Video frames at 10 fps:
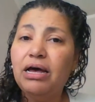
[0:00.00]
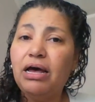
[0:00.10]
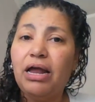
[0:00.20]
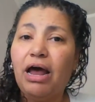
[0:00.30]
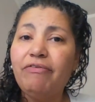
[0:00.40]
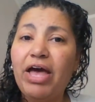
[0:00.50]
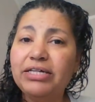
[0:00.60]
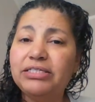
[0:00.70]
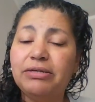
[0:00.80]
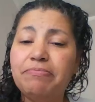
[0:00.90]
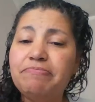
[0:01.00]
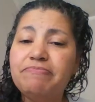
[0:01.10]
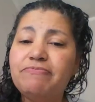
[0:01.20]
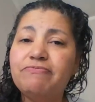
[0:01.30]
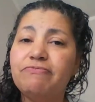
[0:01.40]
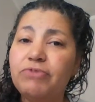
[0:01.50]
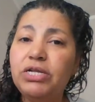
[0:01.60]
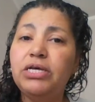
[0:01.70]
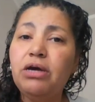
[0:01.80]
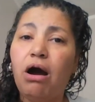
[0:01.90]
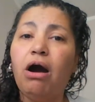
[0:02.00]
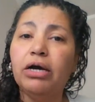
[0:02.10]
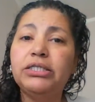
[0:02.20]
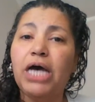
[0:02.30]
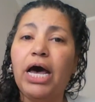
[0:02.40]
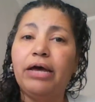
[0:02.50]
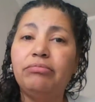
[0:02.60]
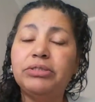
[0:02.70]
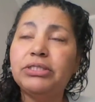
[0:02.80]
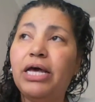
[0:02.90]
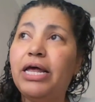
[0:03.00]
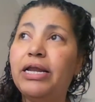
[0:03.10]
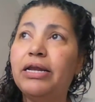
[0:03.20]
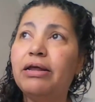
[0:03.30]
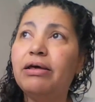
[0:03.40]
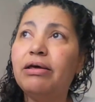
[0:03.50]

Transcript: and I've had some really hard times and